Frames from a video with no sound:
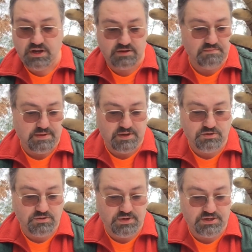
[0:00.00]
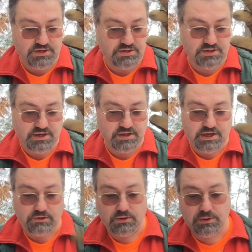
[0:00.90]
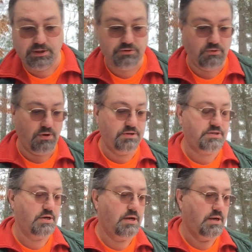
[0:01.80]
like maybe 2 inches and narrower drawers.